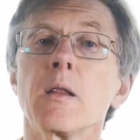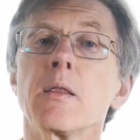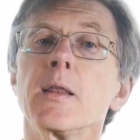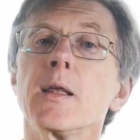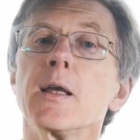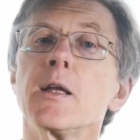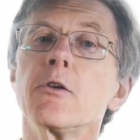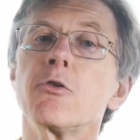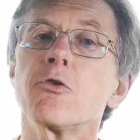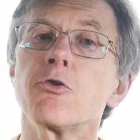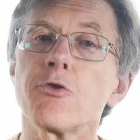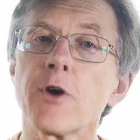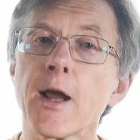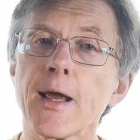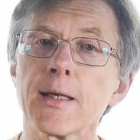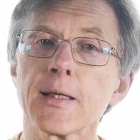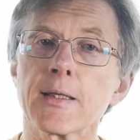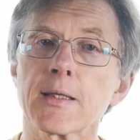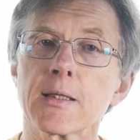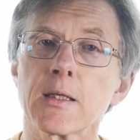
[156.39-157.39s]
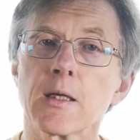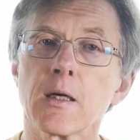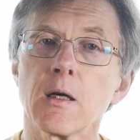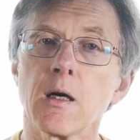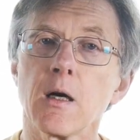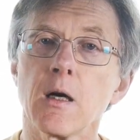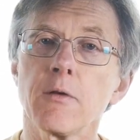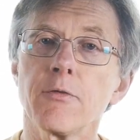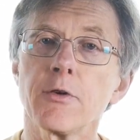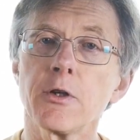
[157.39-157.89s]
The address
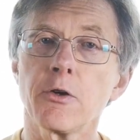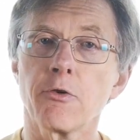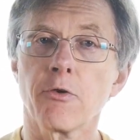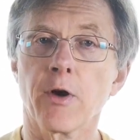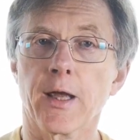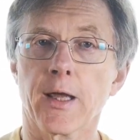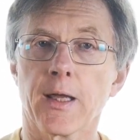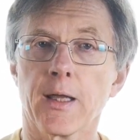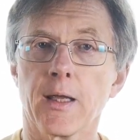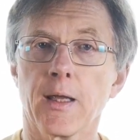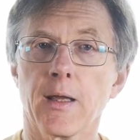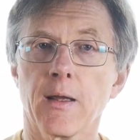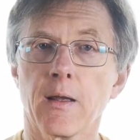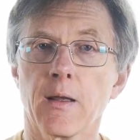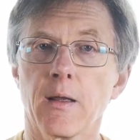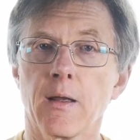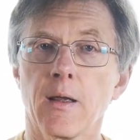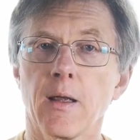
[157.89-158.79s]
of an array